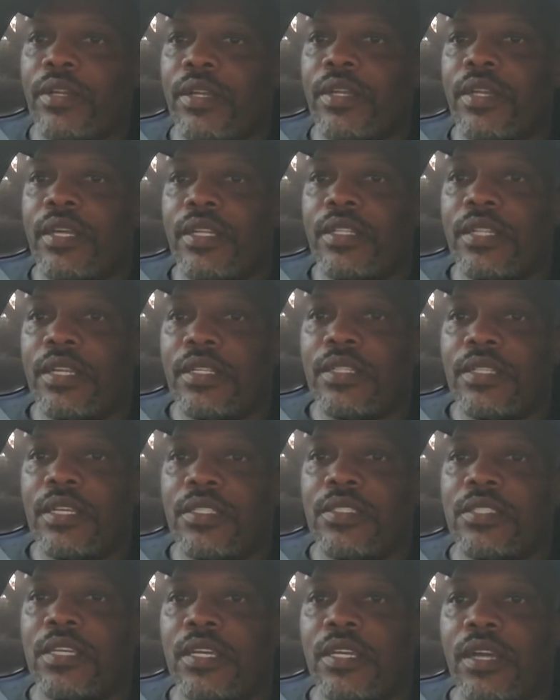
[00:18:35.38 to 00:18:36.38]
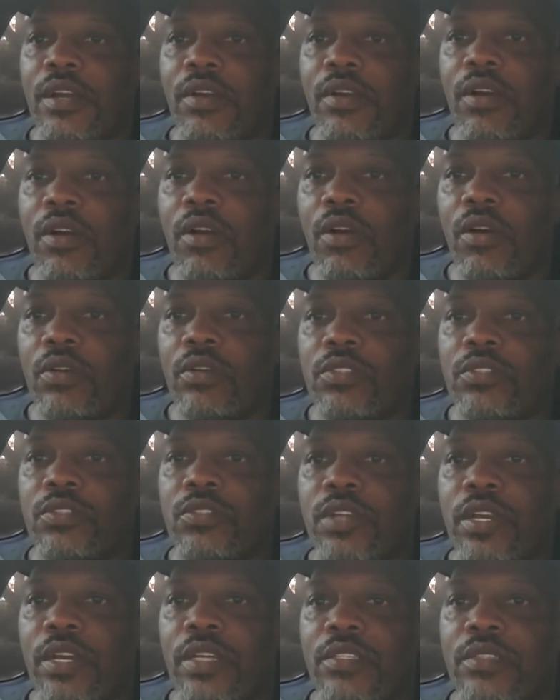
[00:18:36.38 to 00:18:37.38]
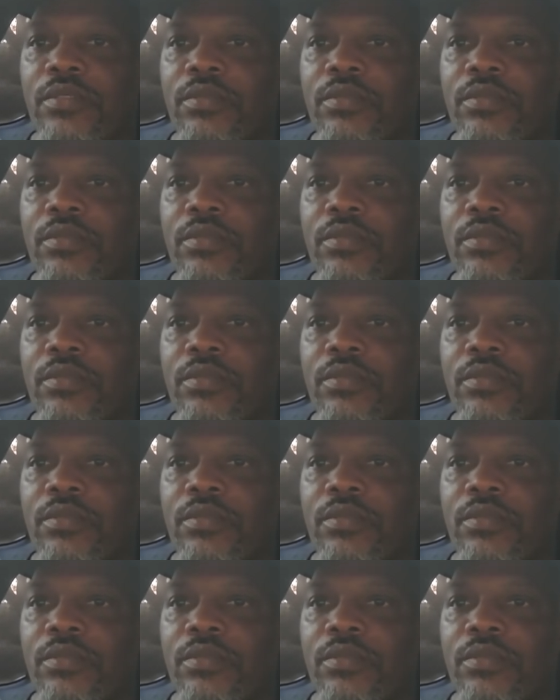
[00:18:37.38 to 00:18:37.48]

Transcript: and they they they take out all the trash.